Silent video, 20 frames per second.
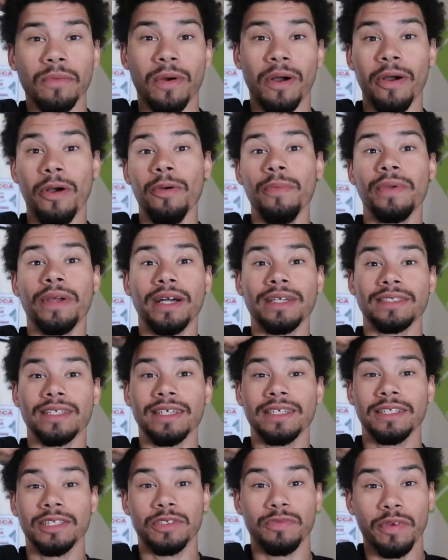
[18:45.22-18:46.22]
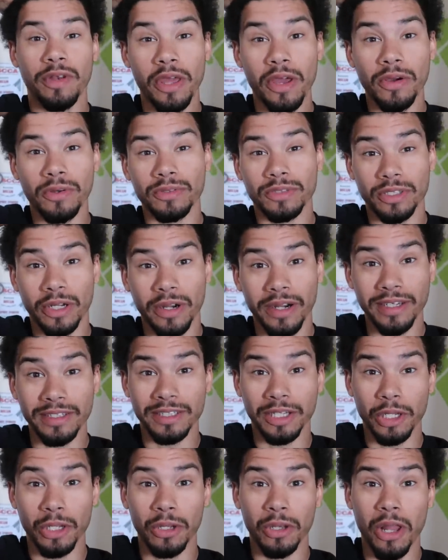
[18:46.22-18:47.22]
Well, I hope you guys liked this video. Sorry it's
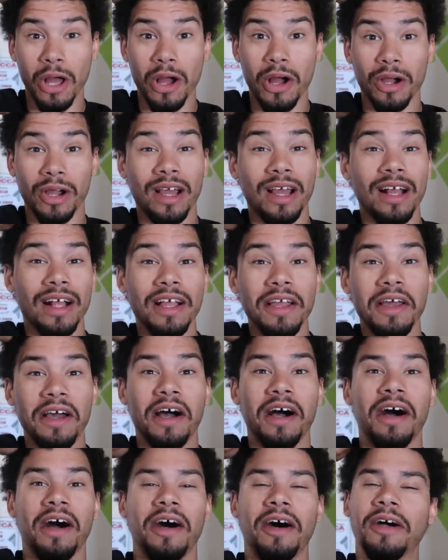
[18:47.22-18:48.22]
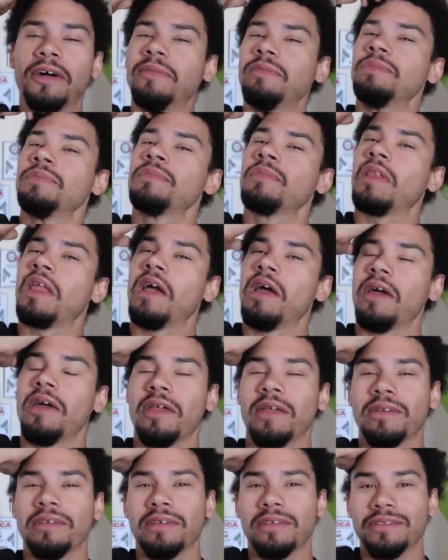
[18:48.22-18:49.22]
a little long. Uh,
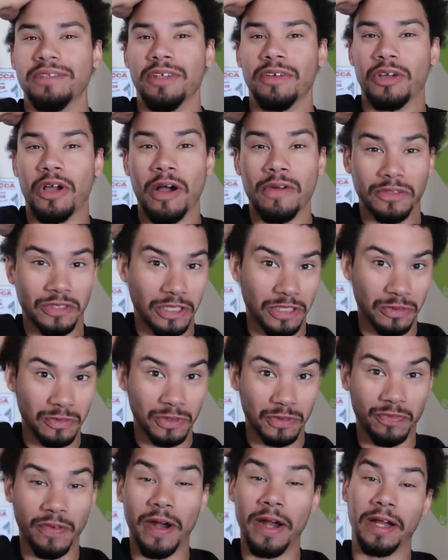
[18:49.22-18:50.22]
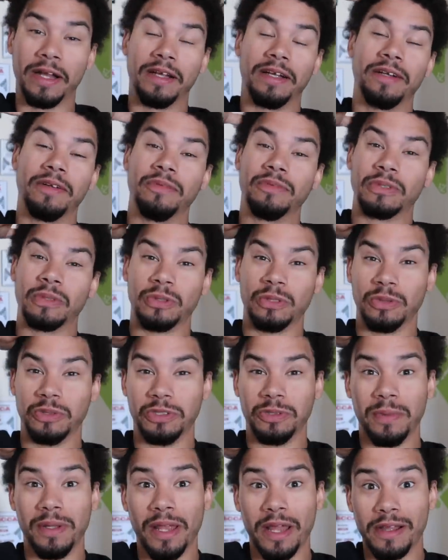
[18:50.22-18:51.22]
The conversation with Frank was only
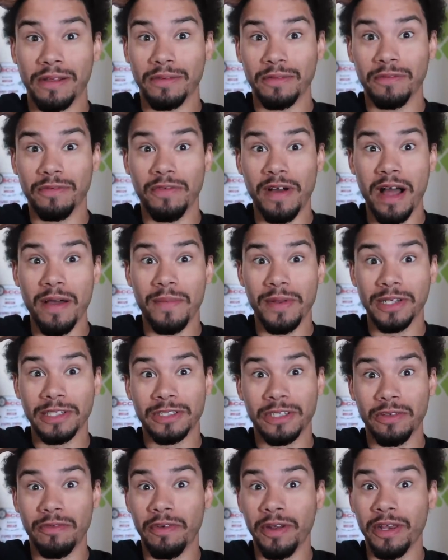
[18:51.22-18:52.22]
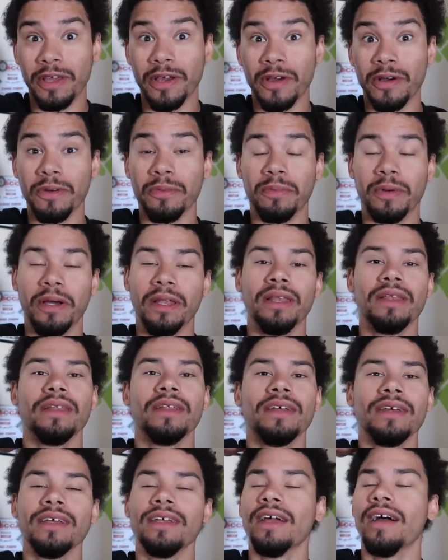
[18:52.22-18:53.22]
supposed to be like five minutes of the video, but
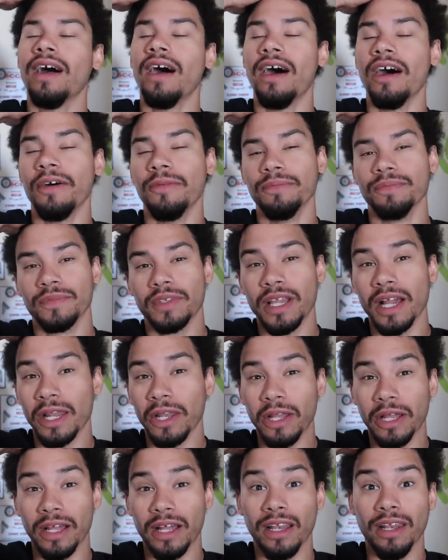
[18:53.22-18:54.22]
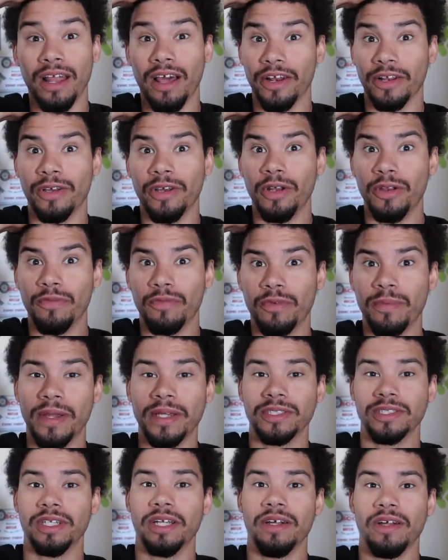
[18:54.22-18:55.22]
um, yeah, lo- a lot of good
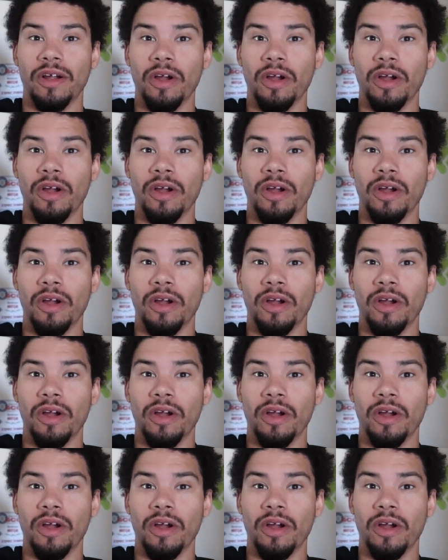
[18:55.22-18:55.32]
information there.